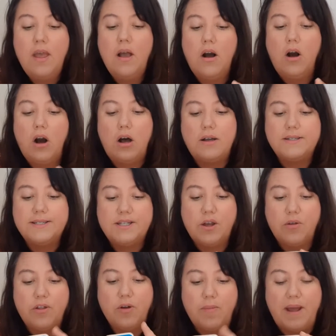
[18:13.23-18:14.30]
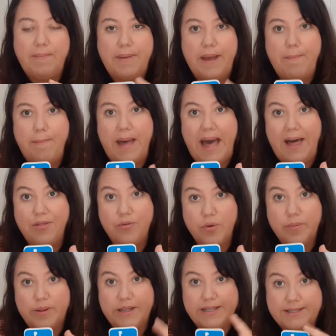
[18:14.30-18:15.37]
Also, there might be a
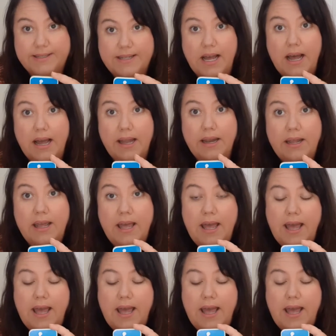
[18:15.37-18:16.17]
bathroom with this sign.